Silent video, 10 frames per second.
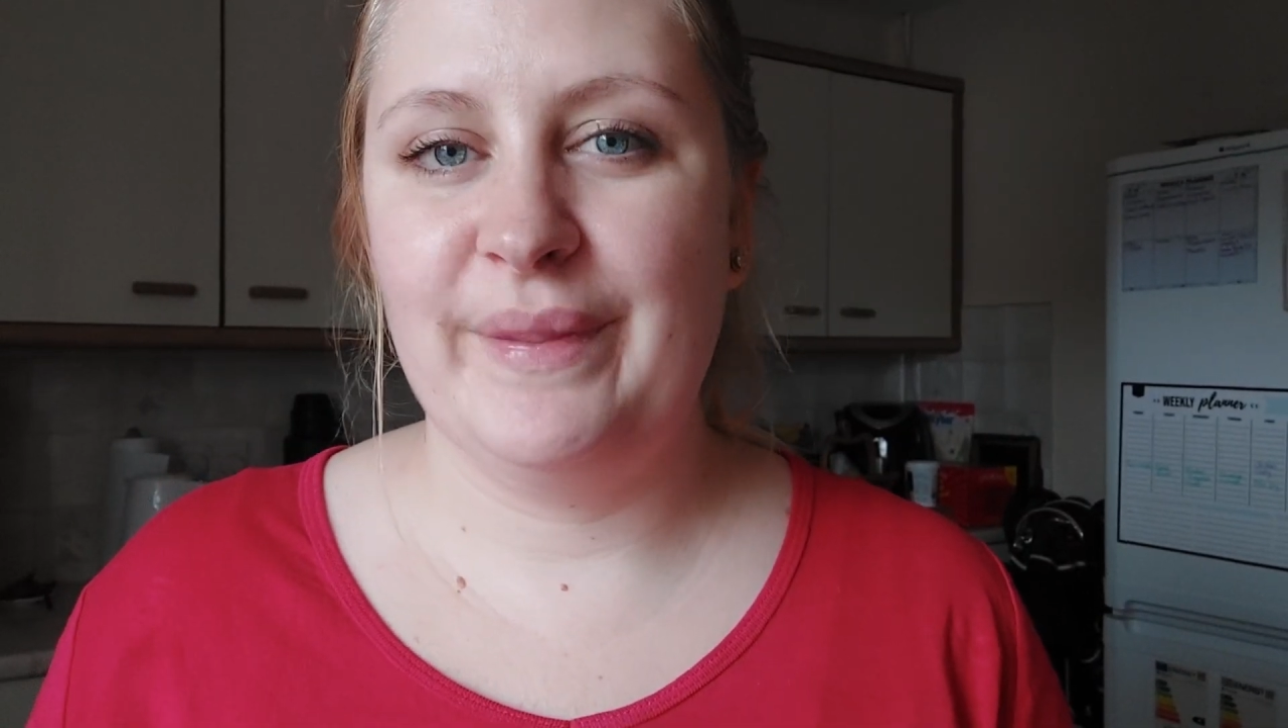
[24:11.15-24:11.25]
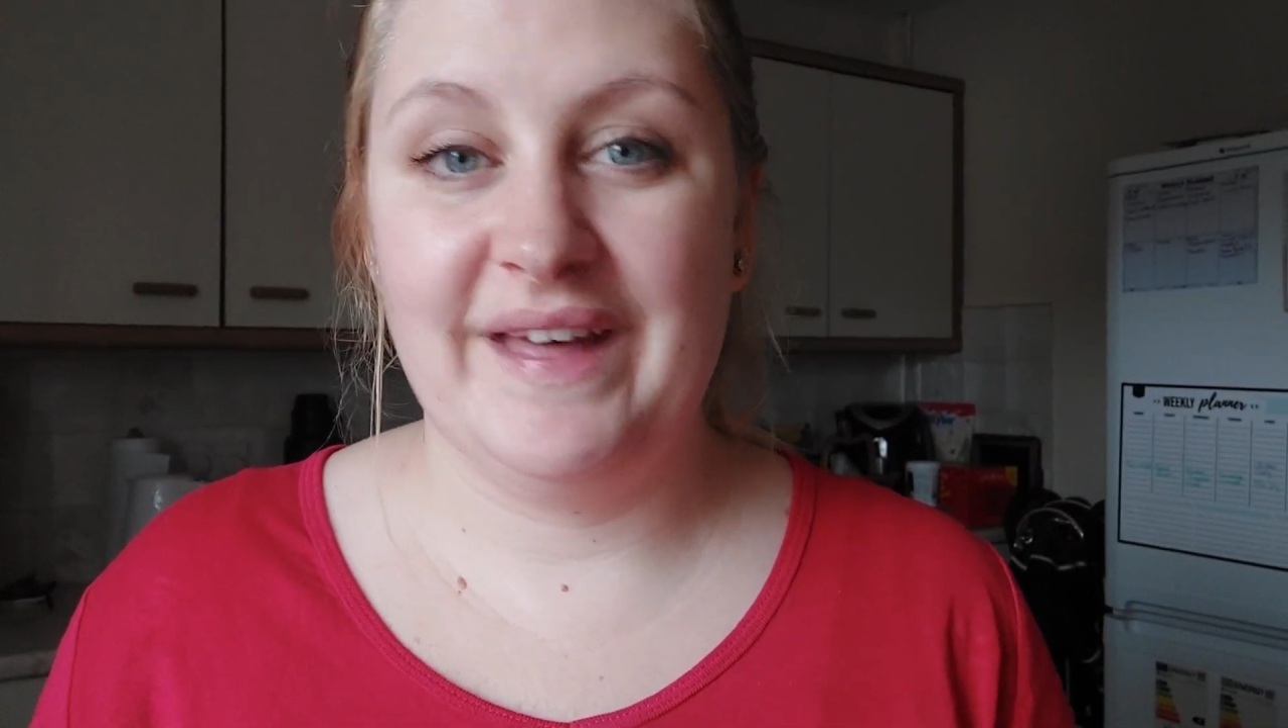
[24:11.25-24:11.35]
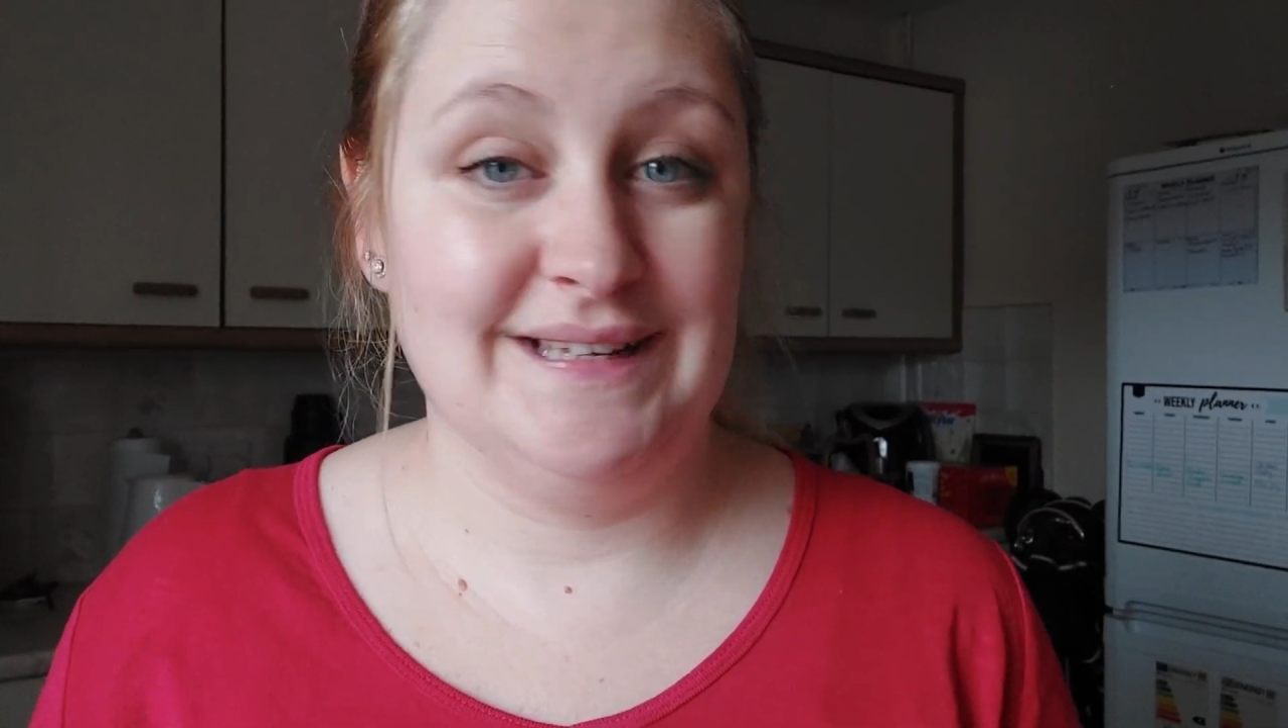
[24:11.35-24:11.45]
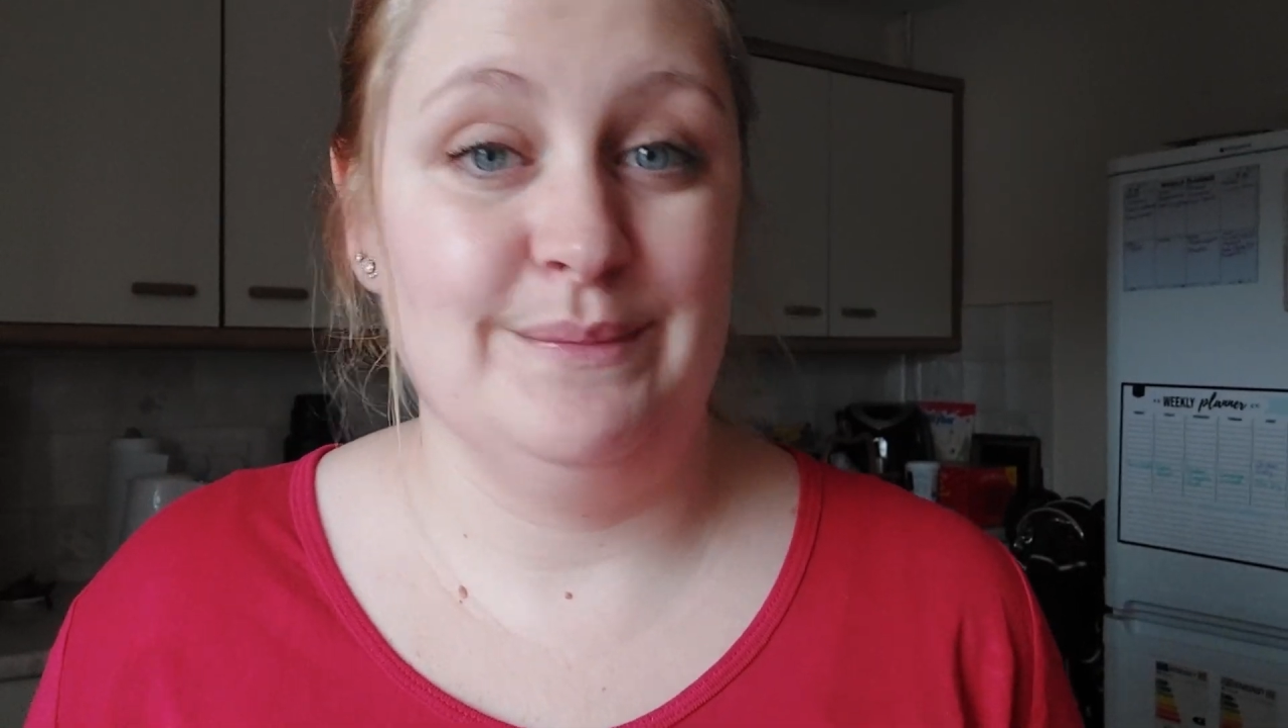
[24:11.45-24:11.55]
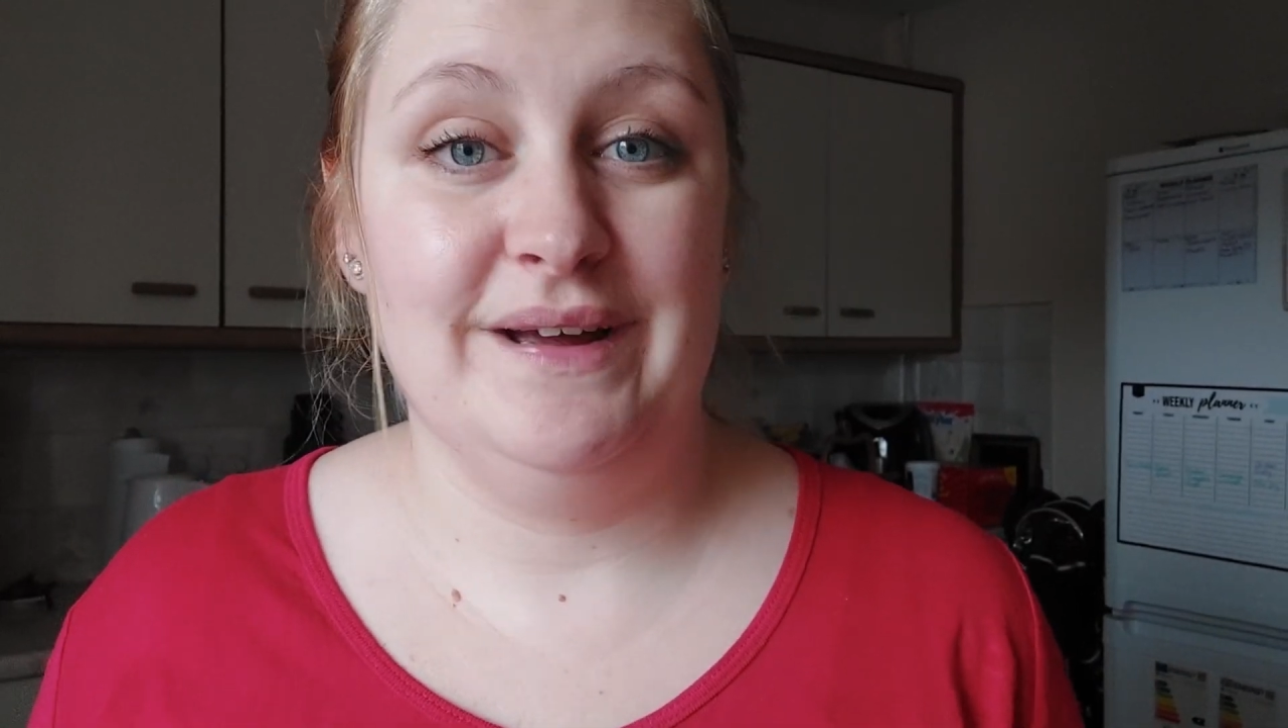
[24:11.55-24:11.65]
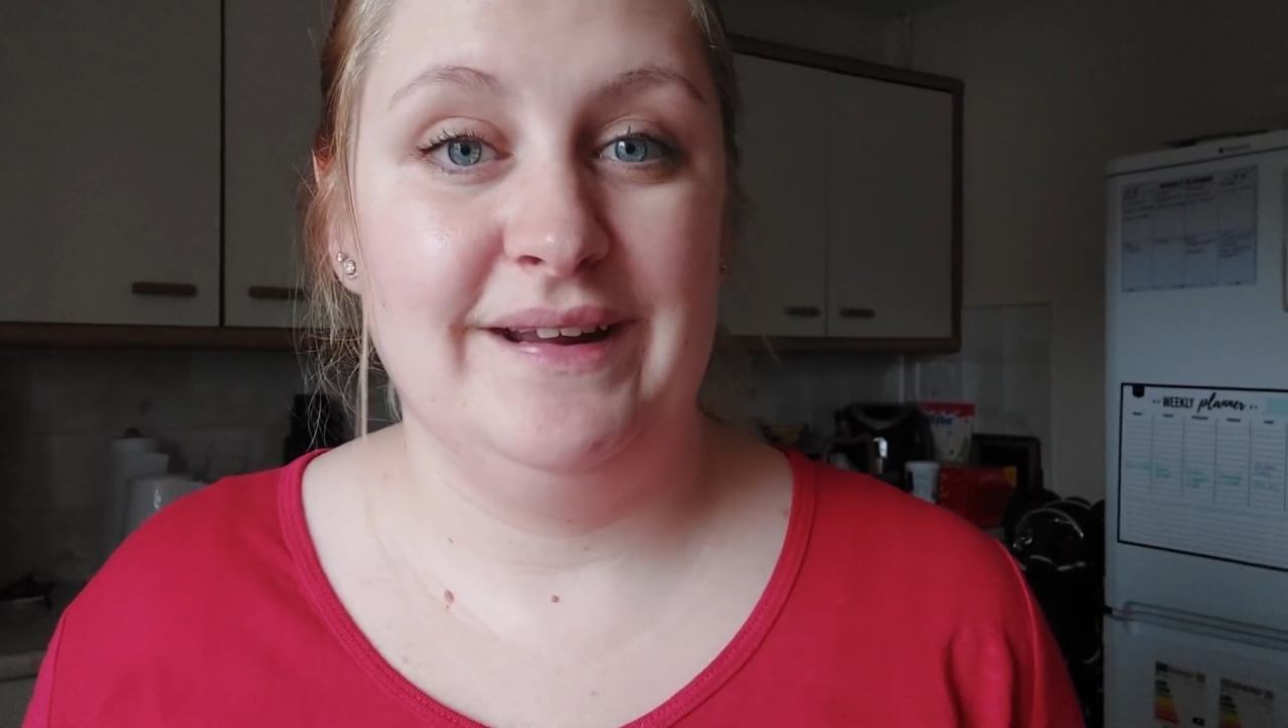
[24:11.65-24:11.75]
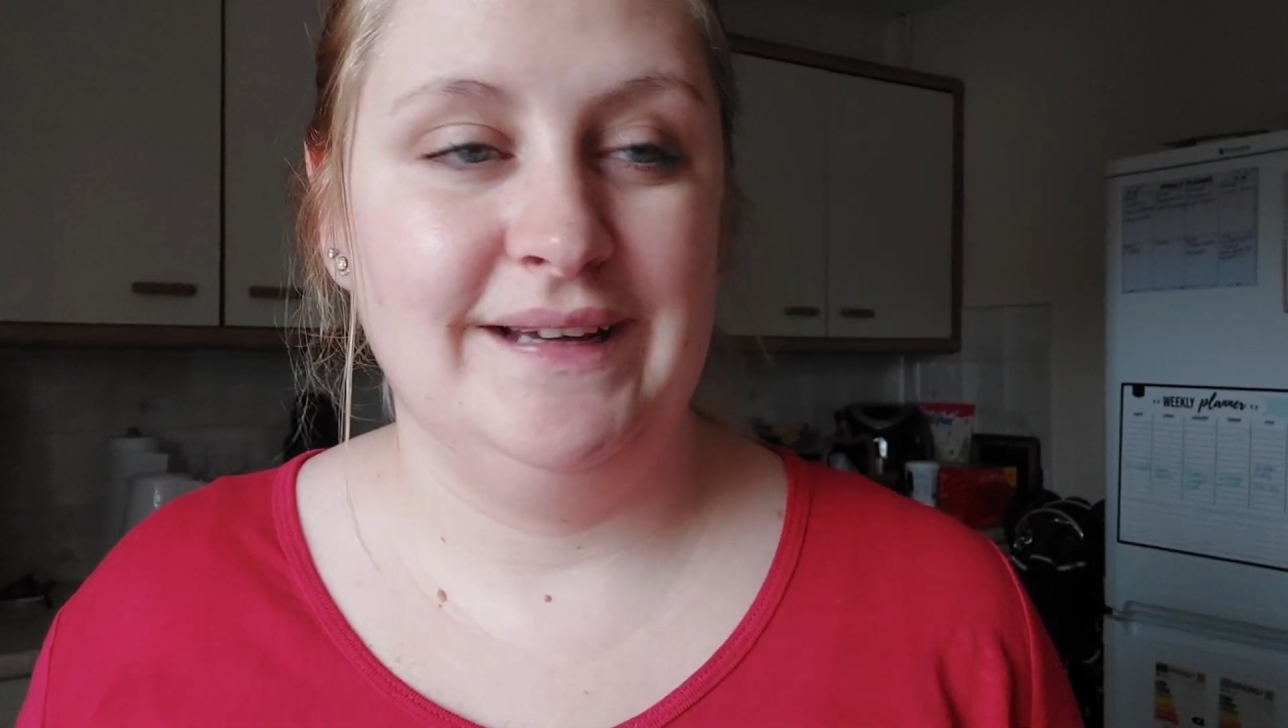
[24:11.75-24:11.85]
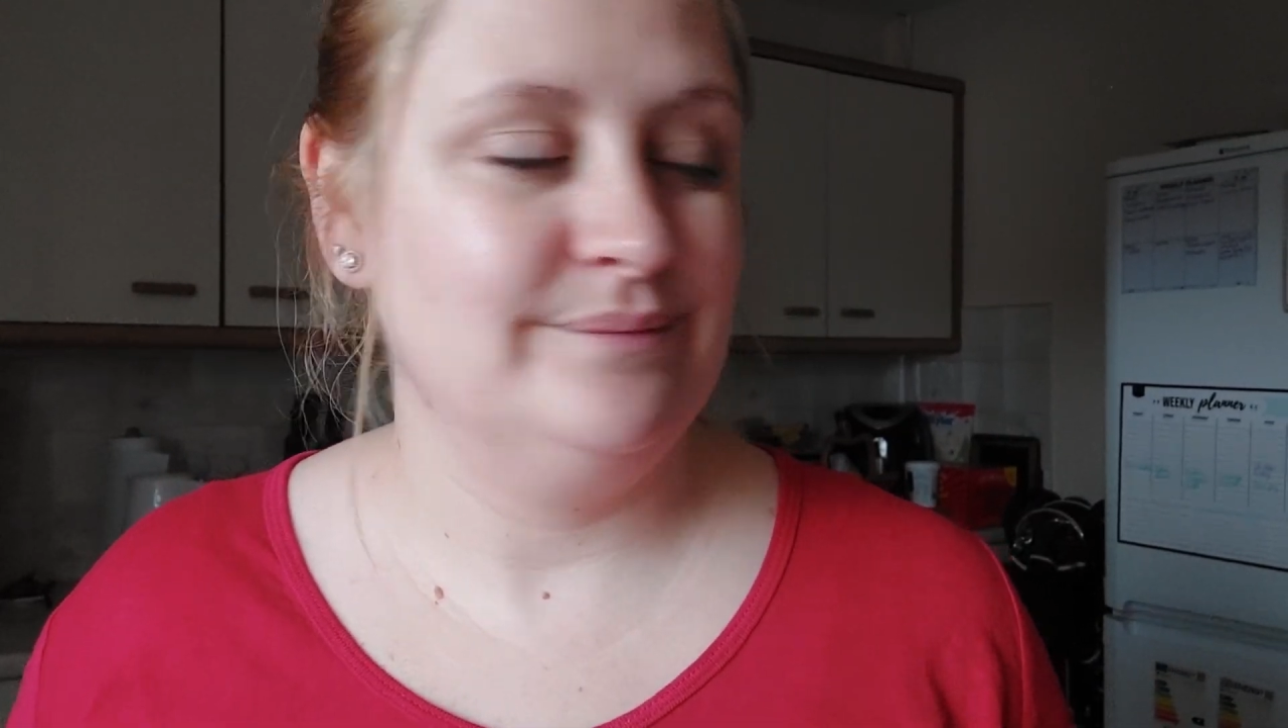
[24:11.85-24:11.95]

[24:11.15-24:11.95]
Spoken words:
but that's about it.